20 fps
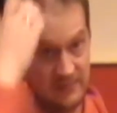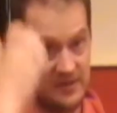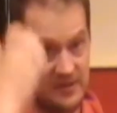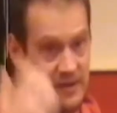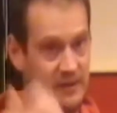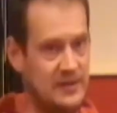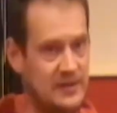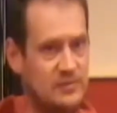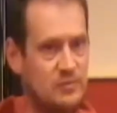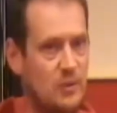
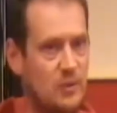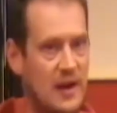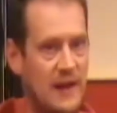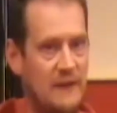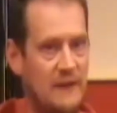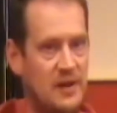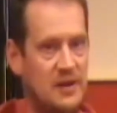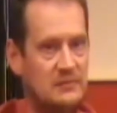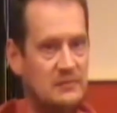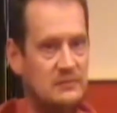so it's
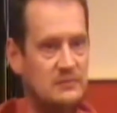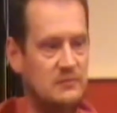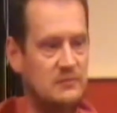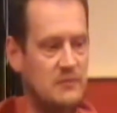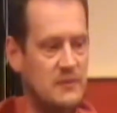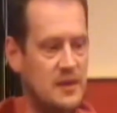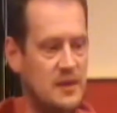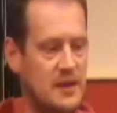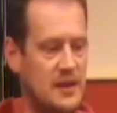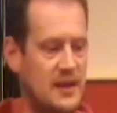
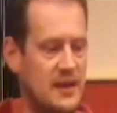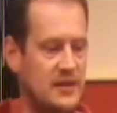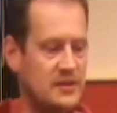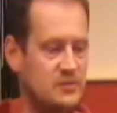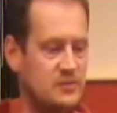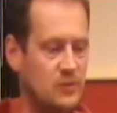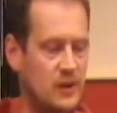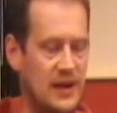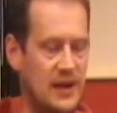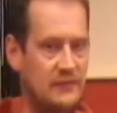
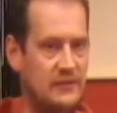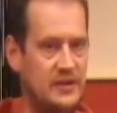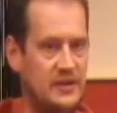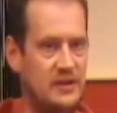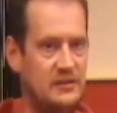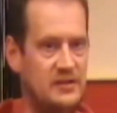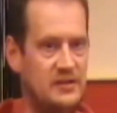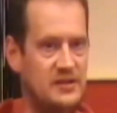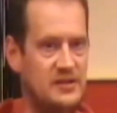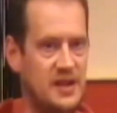whatever
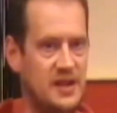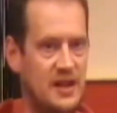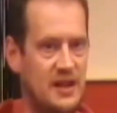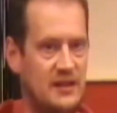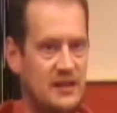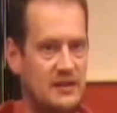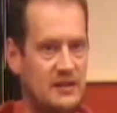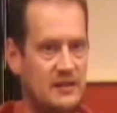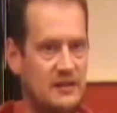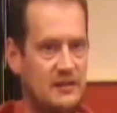you
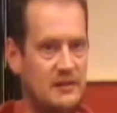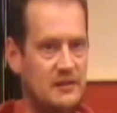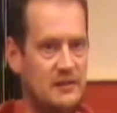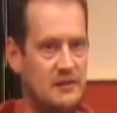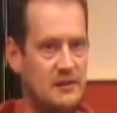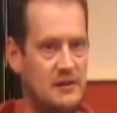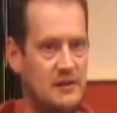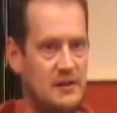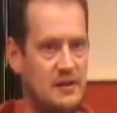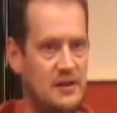decide.
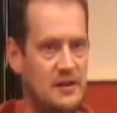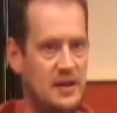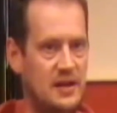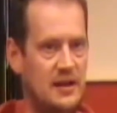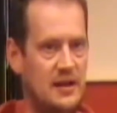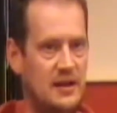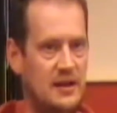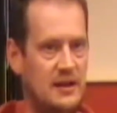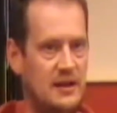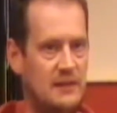
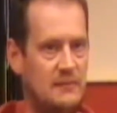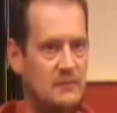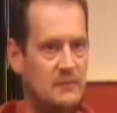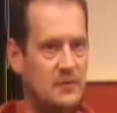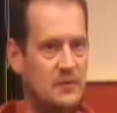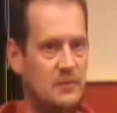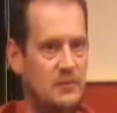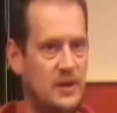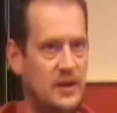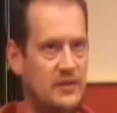
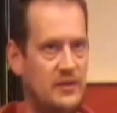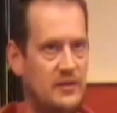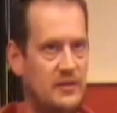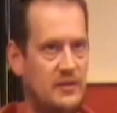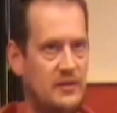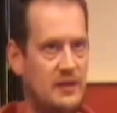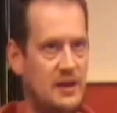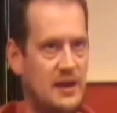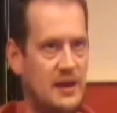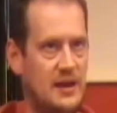
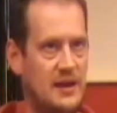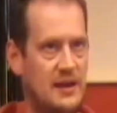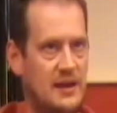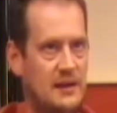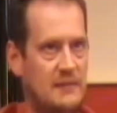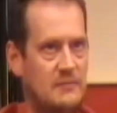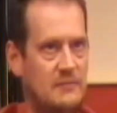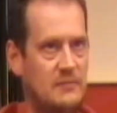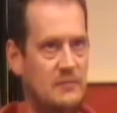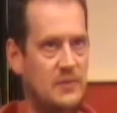With
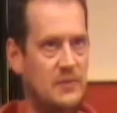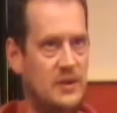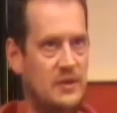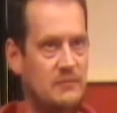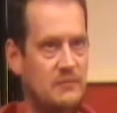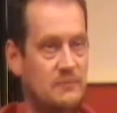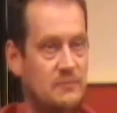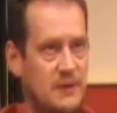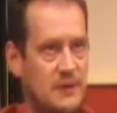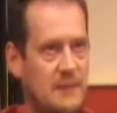
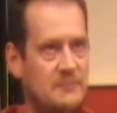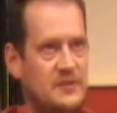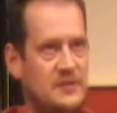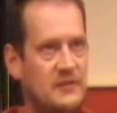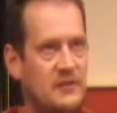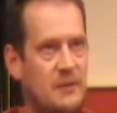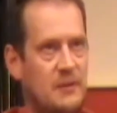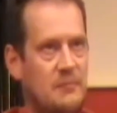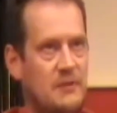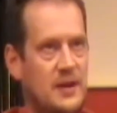
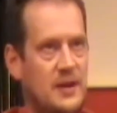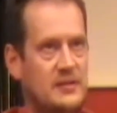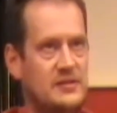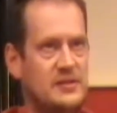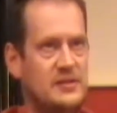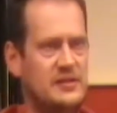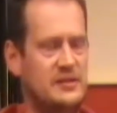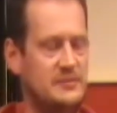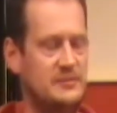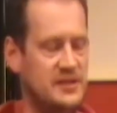preemptive operating
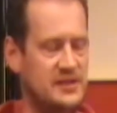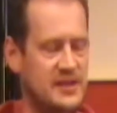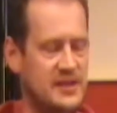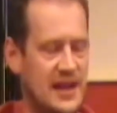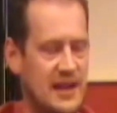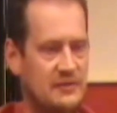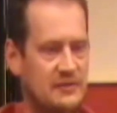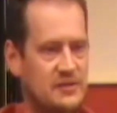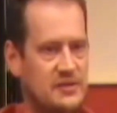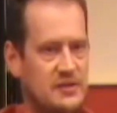system, it's
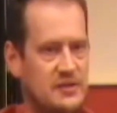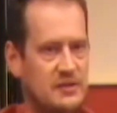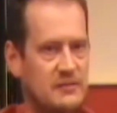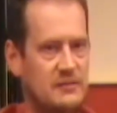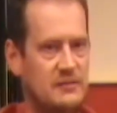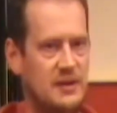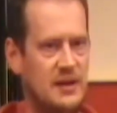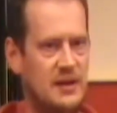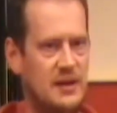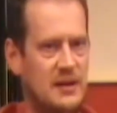down
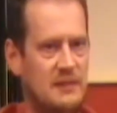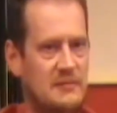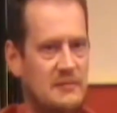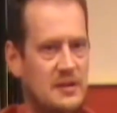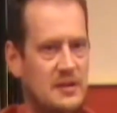to